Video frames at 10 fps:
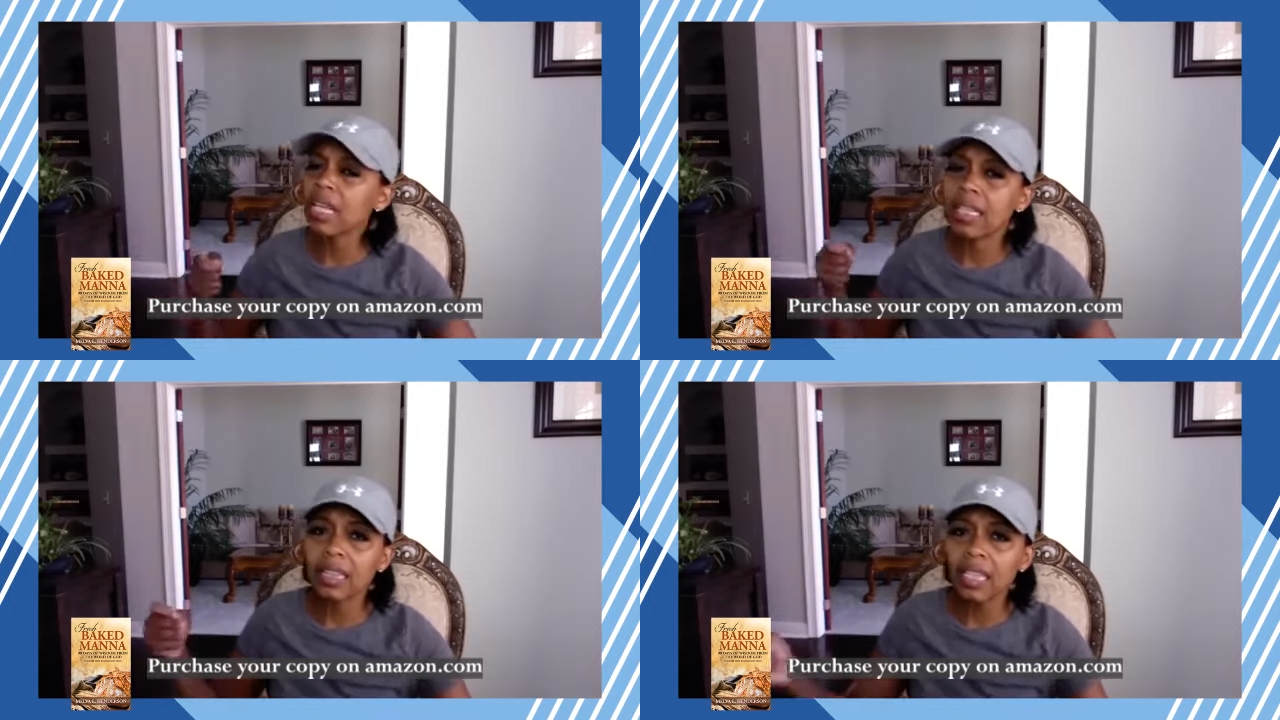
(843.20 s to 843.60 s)

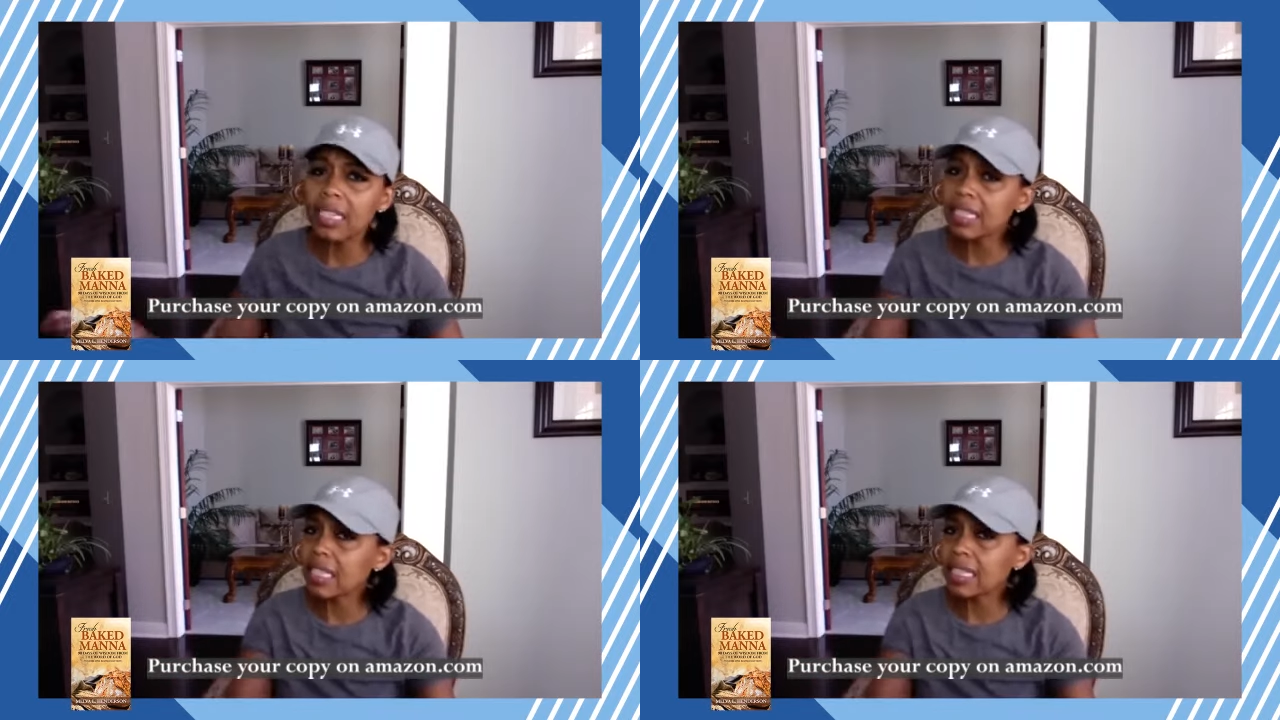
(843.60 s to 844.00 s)
that
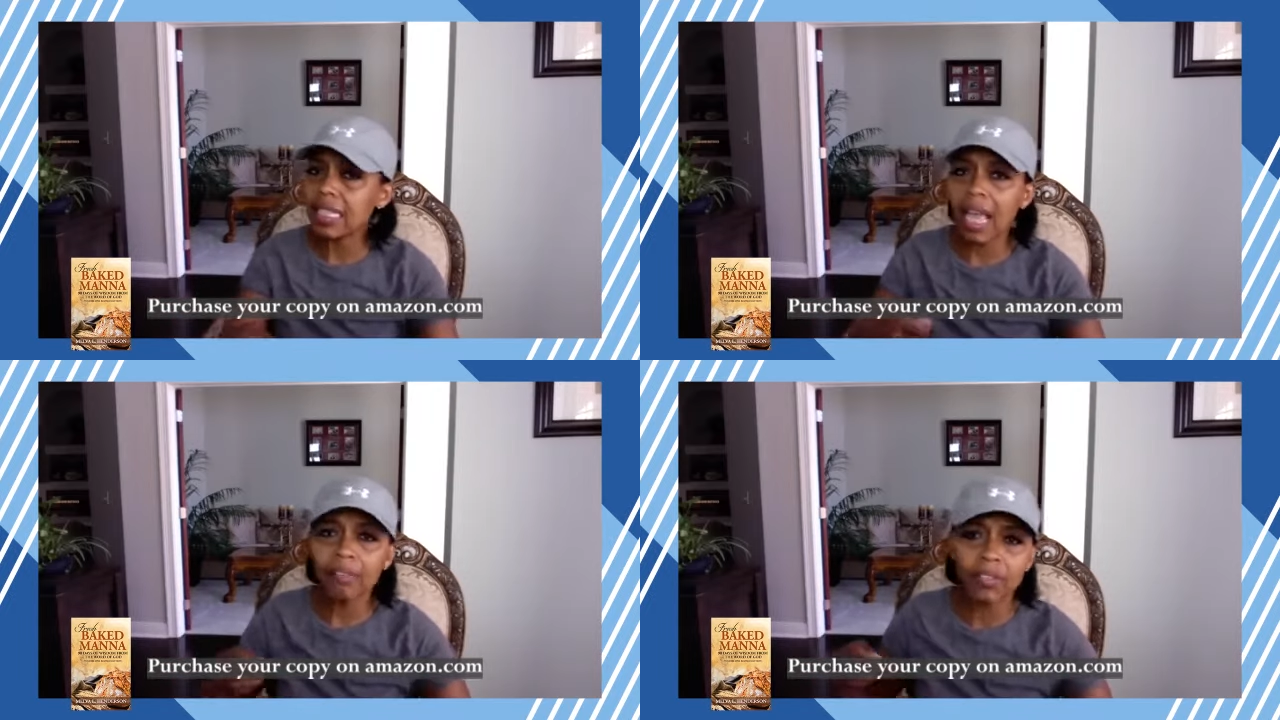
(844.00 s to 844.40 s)
these
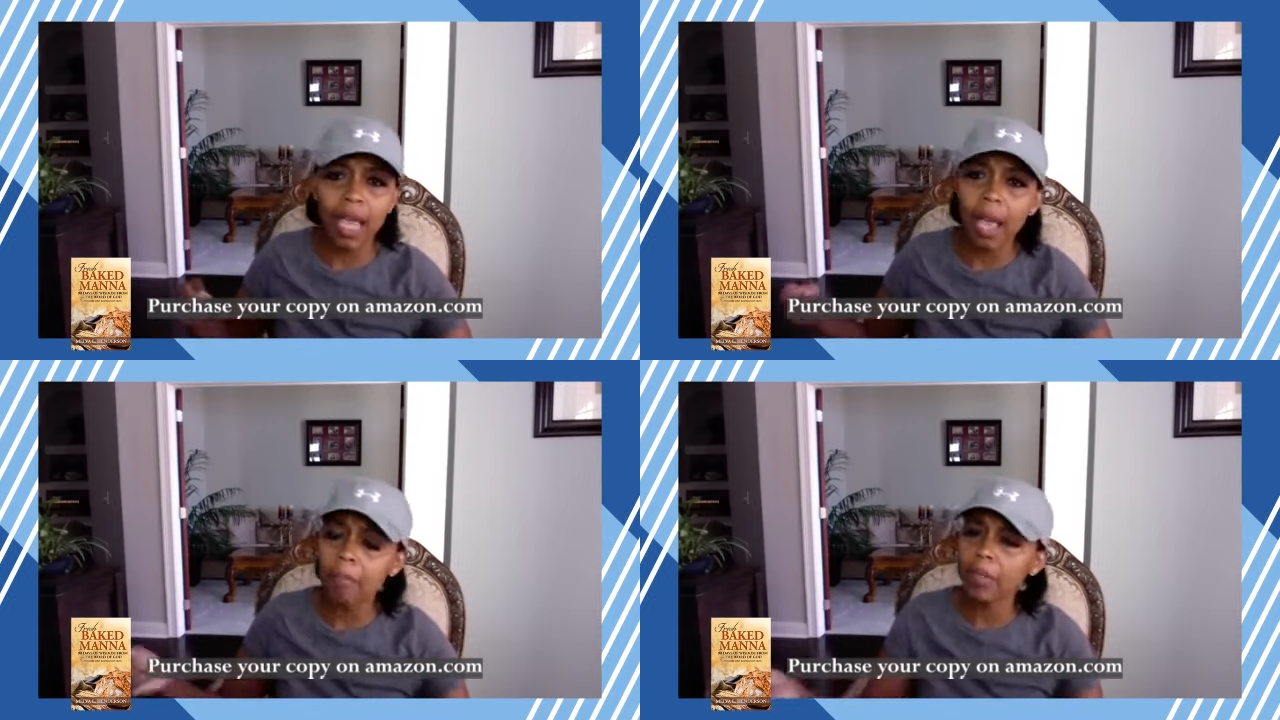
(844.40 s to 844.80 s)
things have to
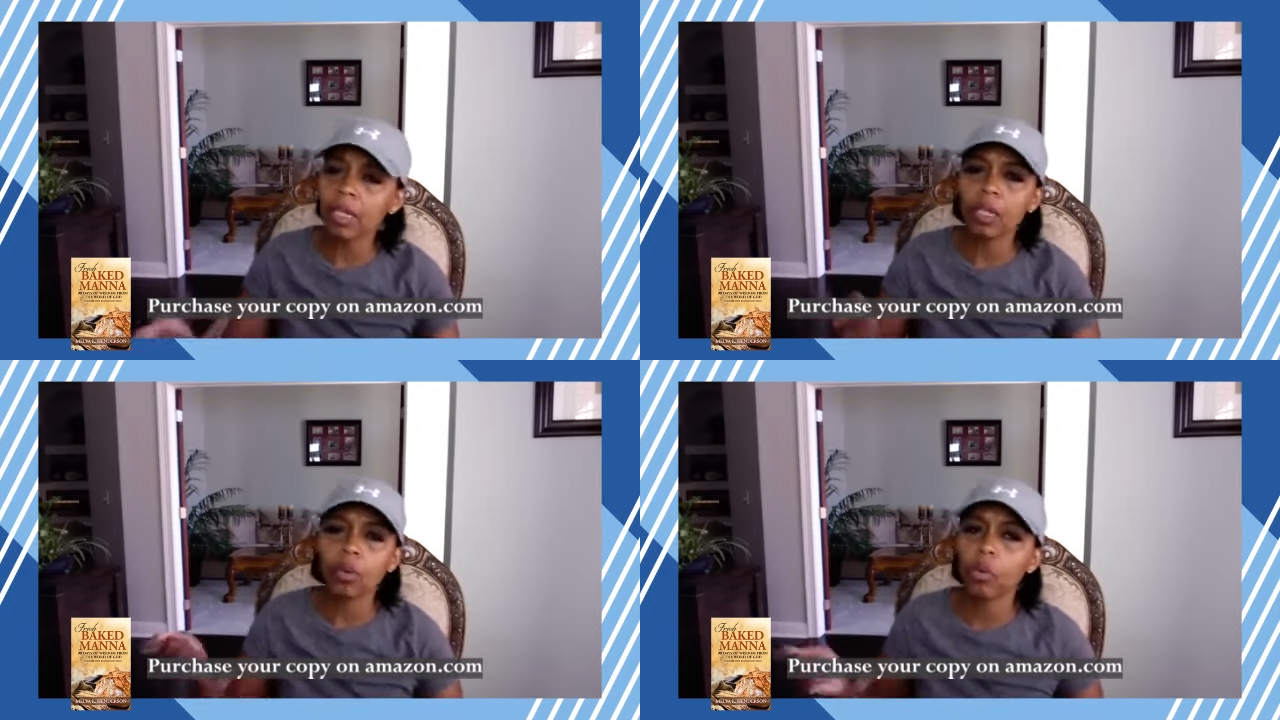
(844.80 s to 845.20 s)
happen
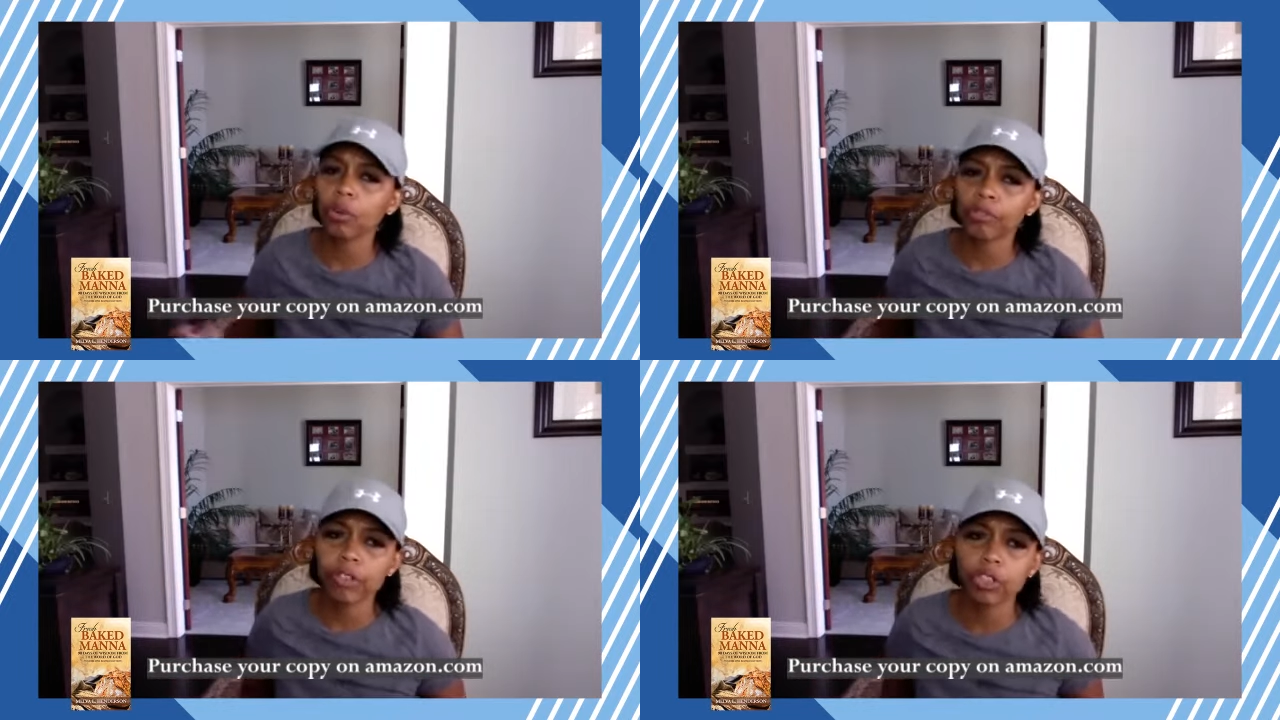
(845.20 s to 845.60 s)
in
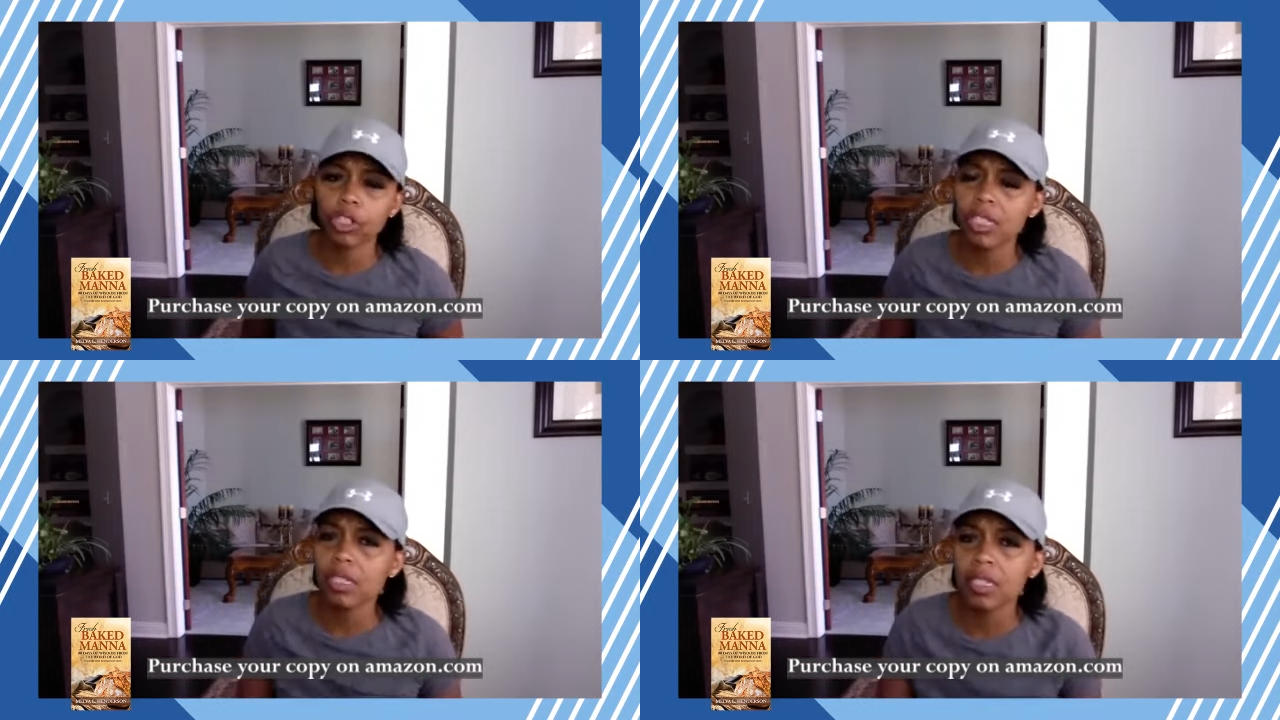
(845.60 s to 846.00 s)
order for
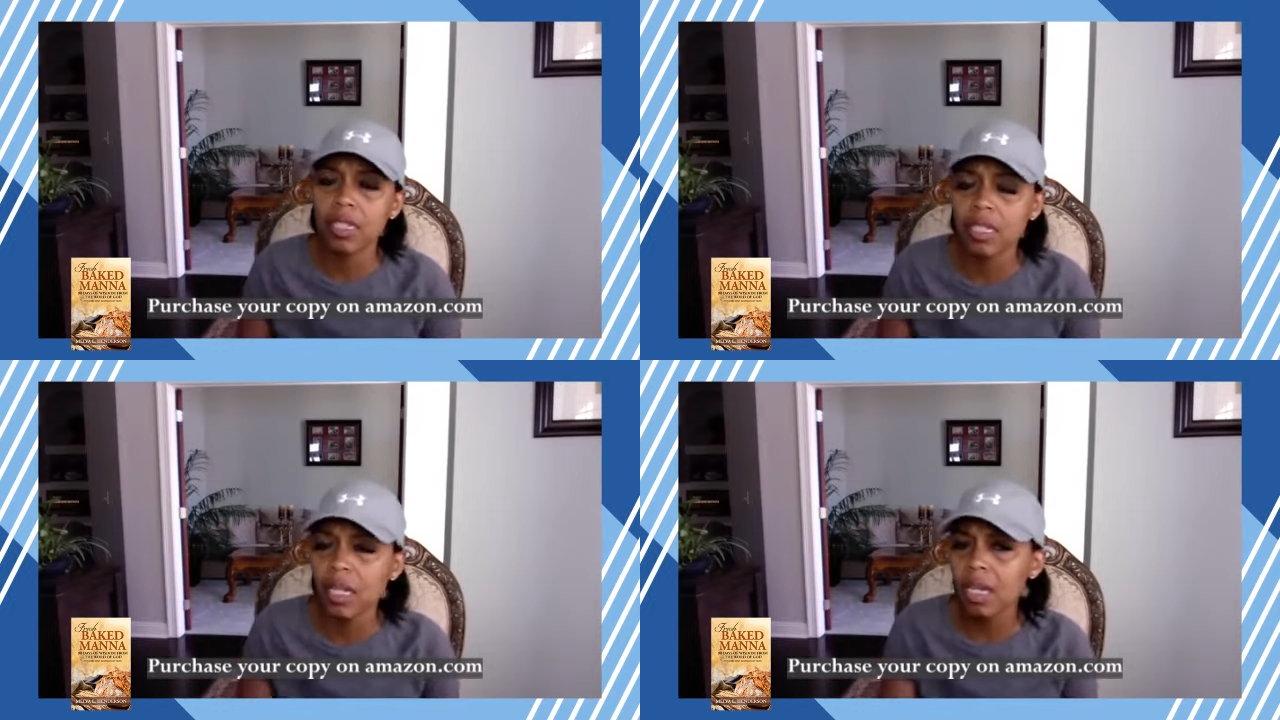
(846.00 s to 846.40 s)

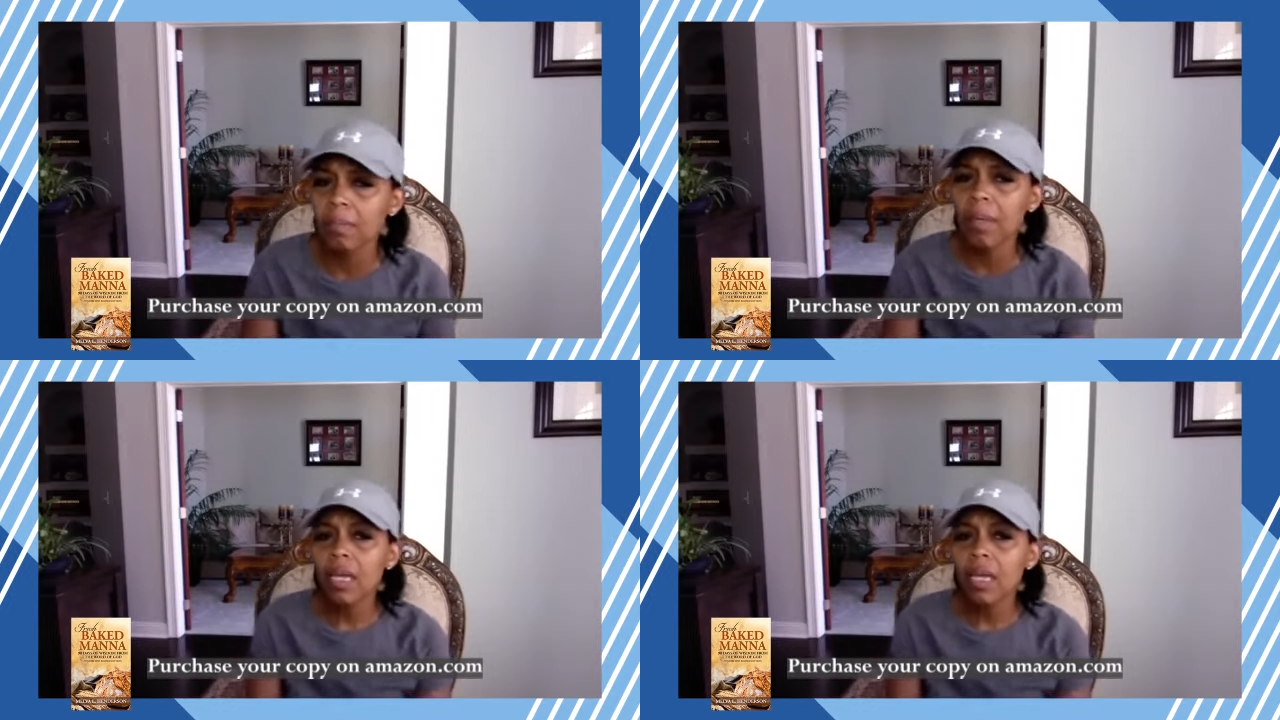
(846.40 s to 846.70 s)
Jesus to come.